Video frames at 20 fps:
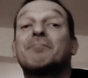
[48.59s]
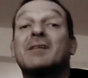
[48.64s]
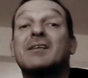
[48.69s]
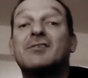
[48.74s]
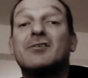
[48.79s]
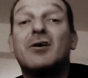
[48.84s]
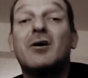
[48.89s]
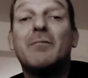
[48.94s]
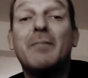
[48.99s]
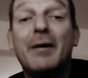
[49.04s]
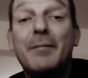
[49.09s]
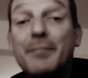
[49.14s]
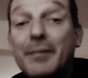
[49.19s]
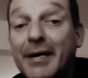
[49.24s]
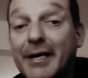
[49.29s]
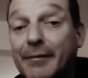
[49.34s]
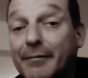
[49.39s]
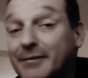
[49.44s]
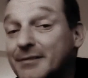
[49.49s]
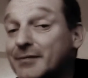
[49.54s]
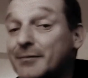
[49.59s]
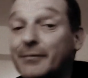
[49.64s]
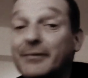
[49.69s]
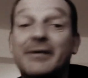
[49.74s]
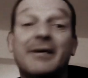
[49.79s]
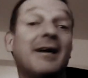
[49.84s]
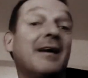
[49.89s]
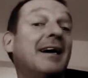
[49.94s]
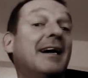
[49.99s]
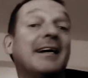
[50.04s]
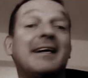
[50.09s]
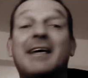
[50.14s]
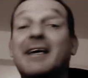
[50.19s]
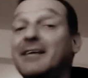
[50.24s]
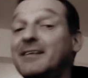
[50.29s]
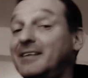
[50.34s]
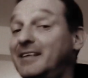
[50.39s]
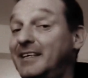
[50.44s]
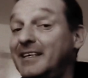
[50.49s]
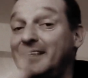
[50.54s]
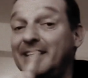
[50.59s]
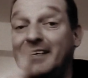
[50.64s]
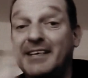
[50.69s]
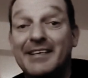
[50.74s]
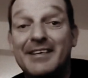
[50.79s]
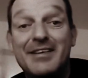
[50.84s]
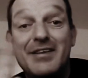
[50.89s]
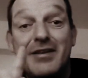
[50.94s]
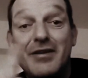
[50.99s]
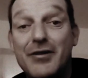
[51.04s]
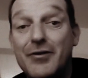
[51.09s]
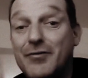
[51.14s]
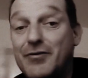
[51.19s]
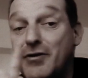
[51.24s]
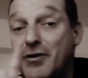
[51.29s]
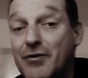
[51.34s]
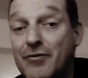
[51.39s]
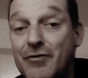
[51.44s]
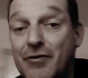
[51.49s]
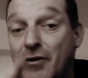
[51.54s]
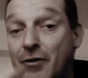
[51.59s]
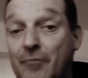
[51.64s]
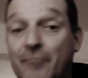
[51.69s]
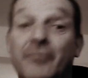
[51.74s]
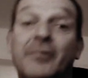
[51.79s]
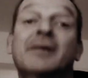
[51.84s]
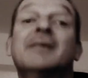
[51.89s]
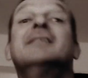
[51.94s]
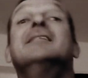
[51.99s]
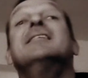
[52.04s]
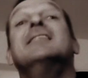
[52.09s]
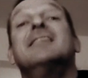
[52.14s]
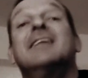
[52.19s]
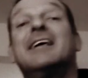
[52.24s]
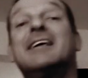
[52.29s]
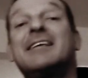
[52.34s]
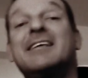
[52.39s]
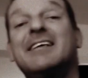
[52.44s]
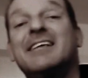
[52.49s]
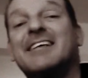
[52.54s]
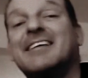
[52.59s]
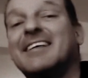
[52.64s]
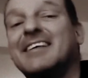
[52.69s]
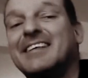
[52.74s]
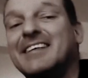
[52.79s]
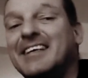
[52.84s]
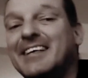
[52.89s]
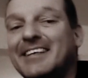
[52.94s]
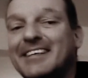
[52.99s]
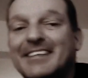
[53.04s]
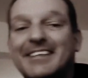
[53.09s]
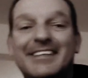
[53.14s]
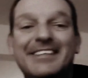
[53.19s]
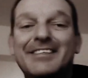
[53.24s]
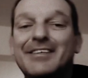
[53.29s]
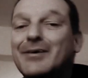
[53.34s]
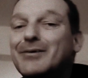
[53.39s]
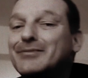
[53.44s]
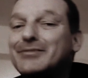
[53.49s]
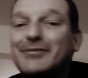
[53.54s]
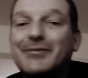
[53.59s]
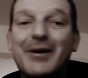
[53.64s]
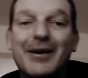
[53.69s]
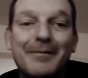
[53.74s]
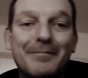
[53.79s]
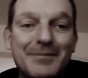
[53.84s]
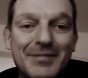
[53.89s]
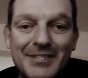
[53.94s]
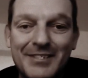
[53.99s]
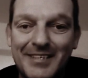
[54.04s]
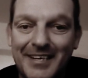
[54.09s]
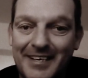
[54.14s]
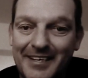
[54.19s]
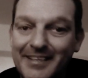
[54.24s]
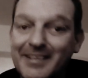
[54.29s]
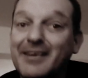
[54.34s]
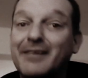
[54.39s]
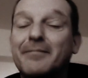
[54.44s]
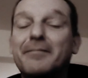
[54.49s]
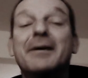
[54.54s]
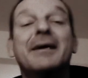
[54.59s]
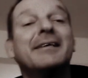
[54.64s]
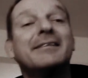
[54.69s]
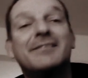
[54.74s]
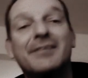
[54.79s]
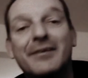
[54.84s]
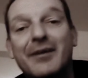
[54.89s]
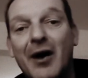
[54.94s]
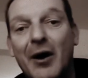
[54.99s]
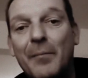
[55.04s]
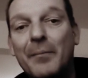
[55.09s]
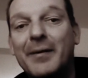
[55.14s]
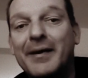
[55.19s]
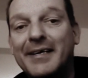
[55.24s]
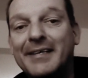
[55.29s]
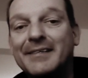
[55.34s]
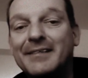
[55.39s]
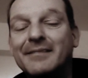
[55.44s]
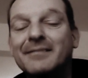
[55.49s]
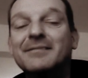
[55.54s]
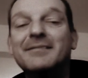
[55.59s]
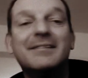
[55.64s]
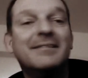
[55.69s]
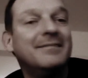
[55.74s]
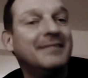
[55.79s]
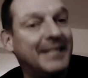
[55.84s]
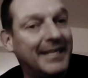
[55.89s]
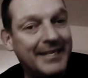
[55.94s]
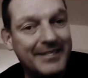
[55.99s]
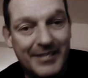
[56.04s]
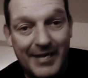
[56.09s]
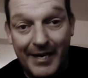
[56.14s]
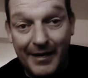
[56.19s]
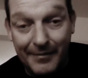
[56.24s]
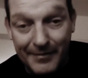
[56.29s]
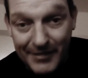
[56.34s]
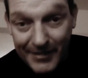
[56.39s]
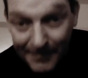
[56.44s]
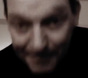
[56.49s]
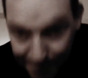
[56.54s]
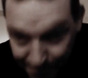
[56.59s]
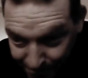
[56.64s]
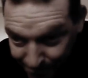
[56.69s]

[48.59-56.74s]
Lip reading: So my parents were like, no, no, no, no drums are going to come in this house.